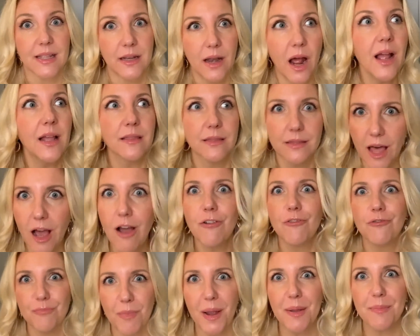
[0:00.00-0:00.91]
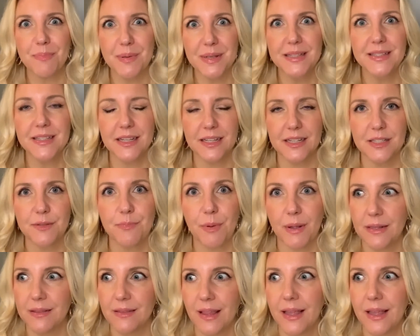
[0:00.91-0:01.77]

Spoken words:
And I love my business, but